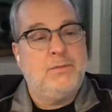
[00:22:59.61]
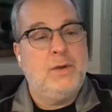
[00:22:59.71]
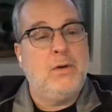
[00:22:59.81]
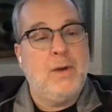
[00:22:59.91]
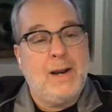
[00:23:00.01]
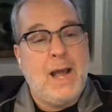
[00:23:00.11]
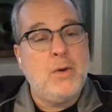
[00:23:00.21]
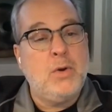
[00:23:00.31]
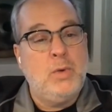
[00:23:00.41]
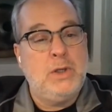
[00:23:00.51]
to figure out
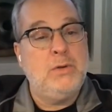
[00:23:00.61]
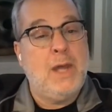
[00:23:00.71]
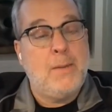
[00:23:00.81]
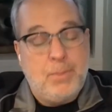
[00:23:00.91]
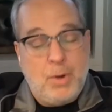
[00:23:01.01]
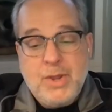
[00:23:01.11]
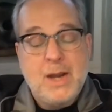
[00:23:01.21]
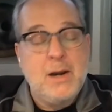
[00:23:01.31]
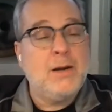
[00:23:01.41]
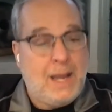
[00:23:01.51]
how can we do that both
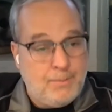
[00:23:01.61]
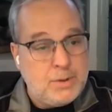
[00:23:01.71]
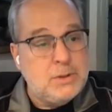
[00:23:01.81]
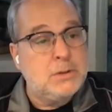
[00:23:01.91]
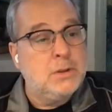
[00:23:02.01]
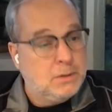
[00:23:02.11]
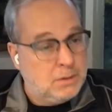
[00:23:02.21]
on our campus.